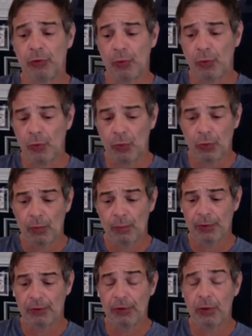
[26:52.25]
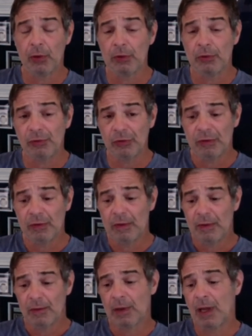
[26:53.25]
to produce
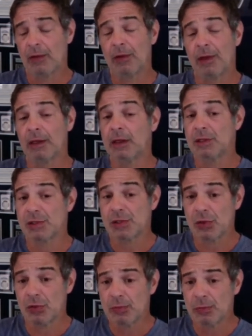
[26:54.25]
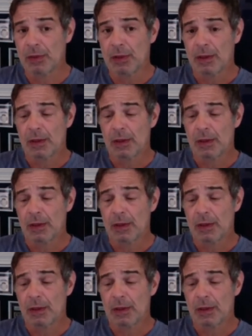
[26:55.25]
rather than consume.